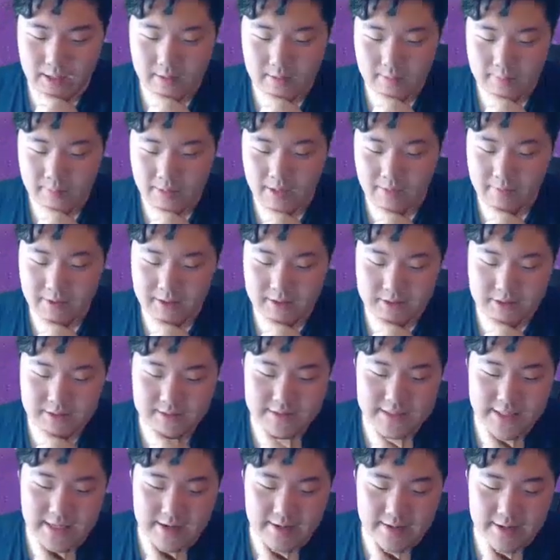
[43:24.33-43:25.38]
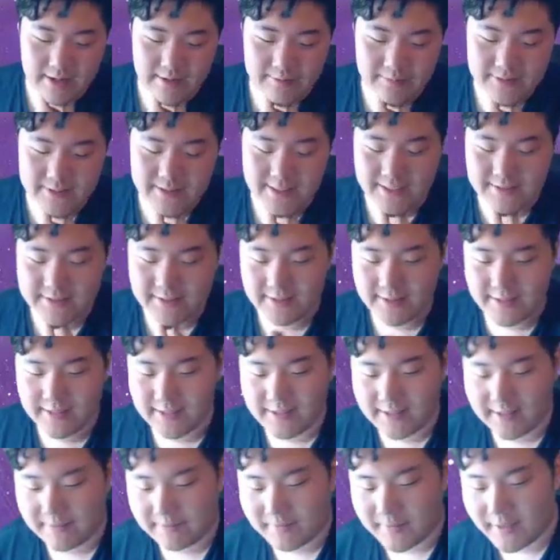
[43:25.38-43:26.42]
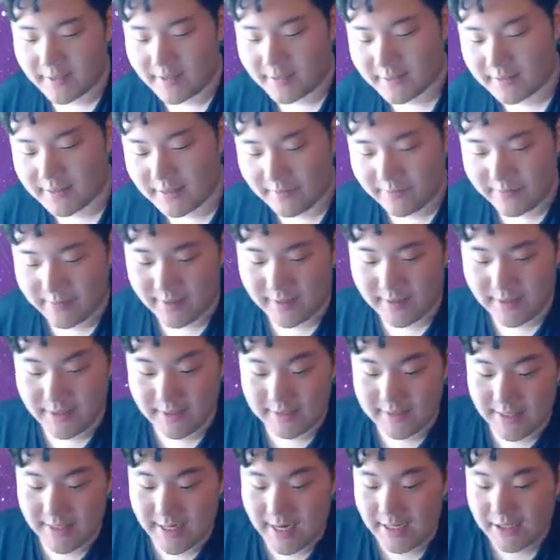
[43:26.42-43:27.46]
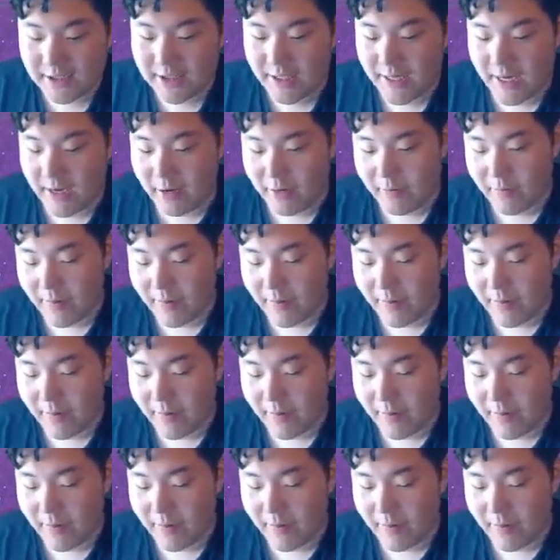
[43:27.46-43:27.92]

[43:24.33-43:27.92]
maybe I should have scouted how much Dazzling Gleam does. If it does it actually KO